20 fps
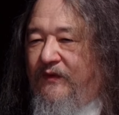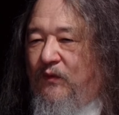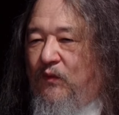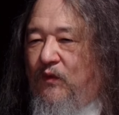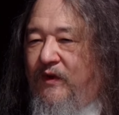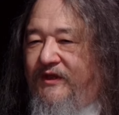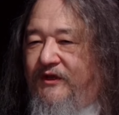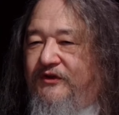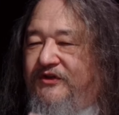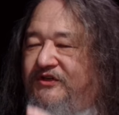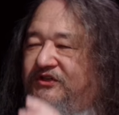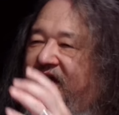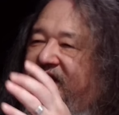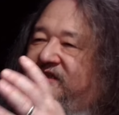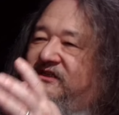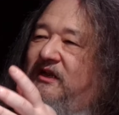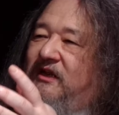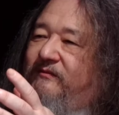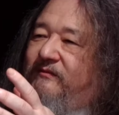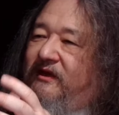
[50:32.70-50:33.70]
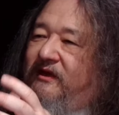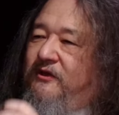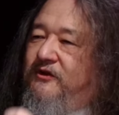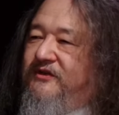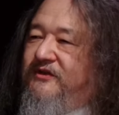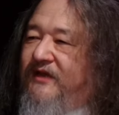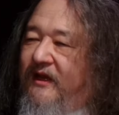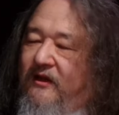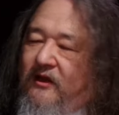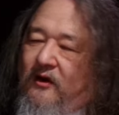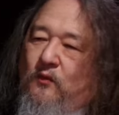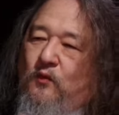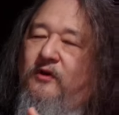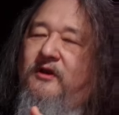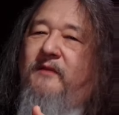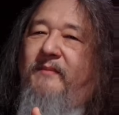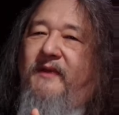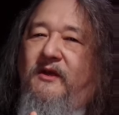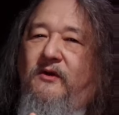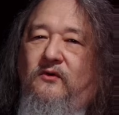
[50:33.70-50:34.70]
when you say something, you say, you know,
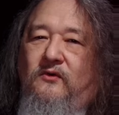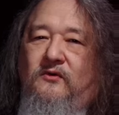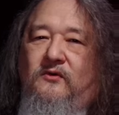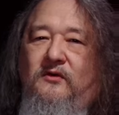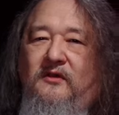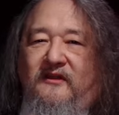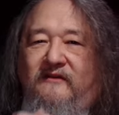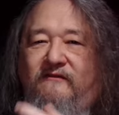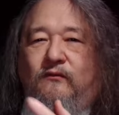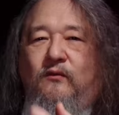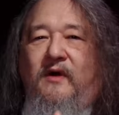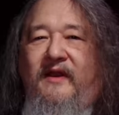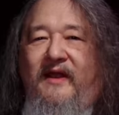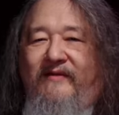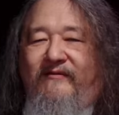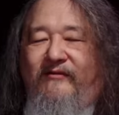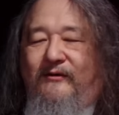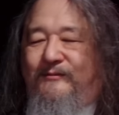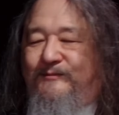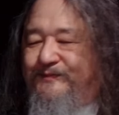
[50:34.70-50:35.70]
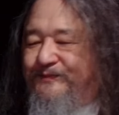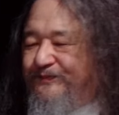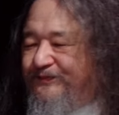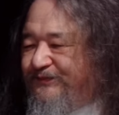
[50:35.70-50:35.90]
wouldn't it be cool if whatever?